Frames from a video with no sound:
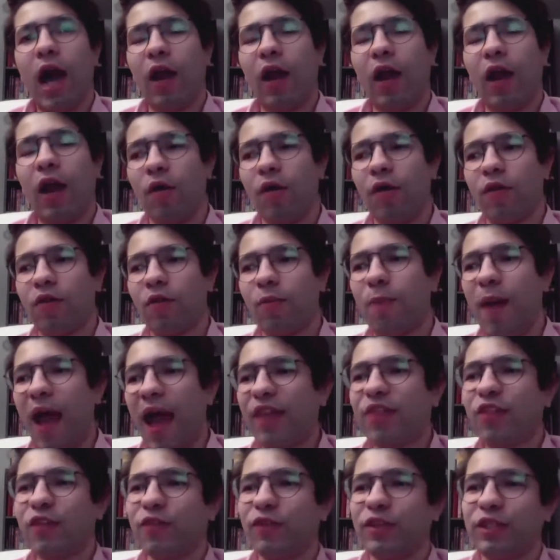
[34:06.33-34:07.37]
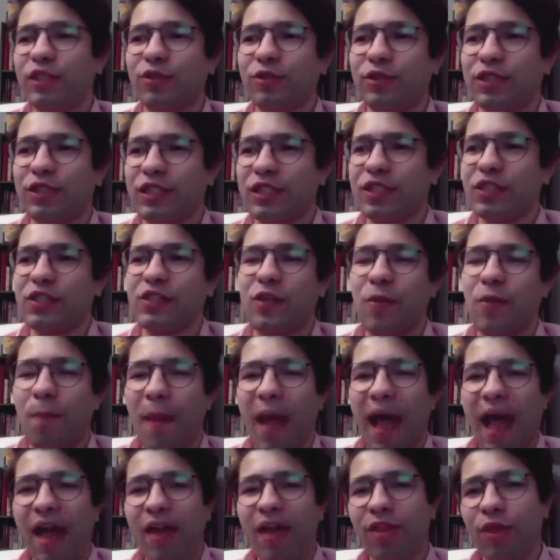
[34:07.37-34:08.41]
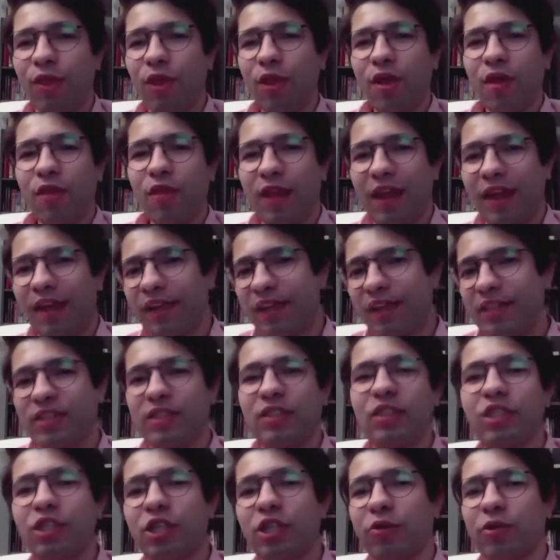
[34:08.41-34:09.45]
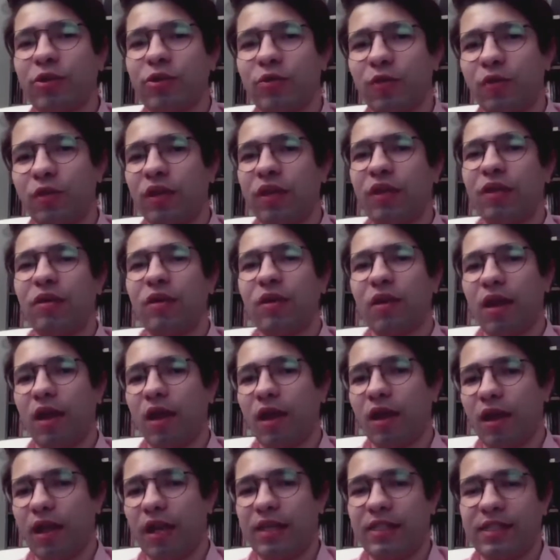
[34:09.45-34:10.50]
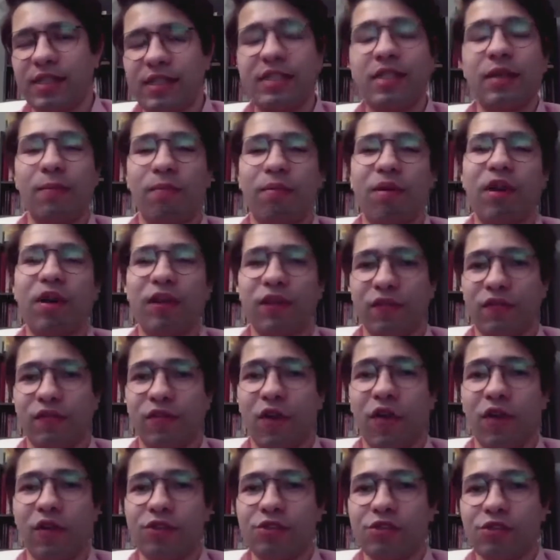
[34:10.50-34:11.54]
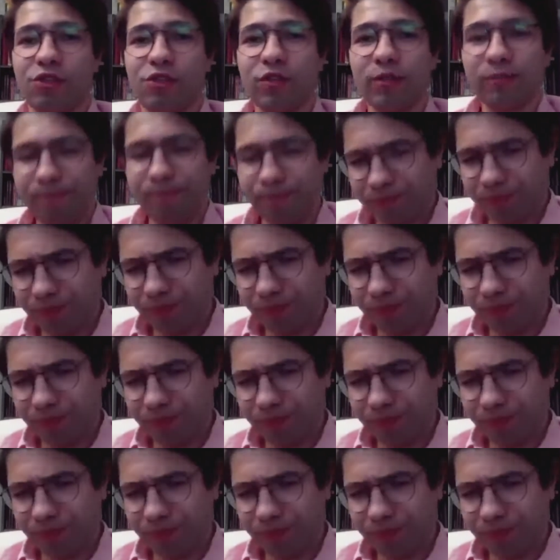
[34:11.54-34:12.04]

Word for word: along the path of least resistance, the path that least disagrees with the uh, existing body of knowledge.